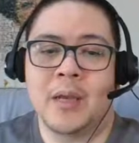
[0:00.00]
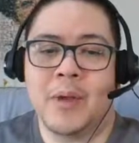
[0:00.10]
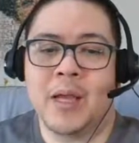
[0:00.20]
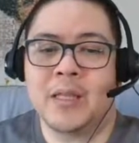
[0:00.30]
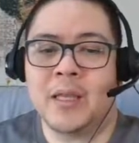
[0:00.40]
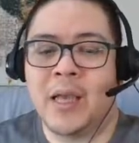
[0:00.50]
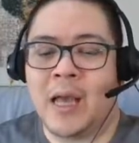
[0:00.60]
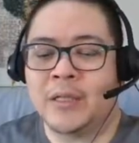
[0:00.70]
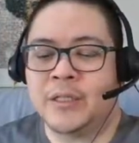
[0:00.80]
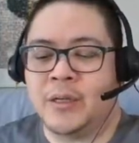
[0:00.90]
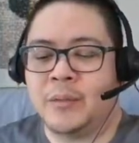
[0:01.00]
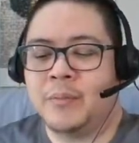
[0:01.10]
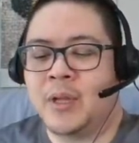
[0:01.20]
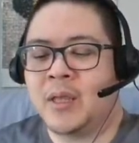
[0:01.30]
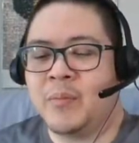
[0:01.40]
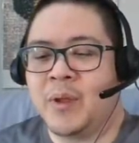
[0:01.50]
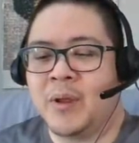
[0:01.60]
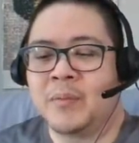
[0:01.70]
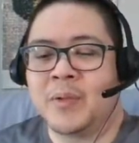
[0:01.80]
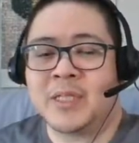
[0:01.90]
I think, yeah, I should. Give me
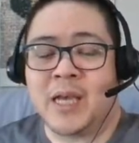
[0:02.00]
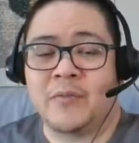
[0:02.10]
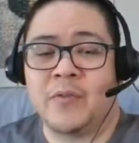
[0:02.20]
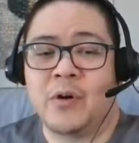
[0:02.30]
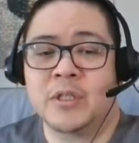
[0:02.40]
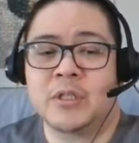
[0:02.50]
a second, folks.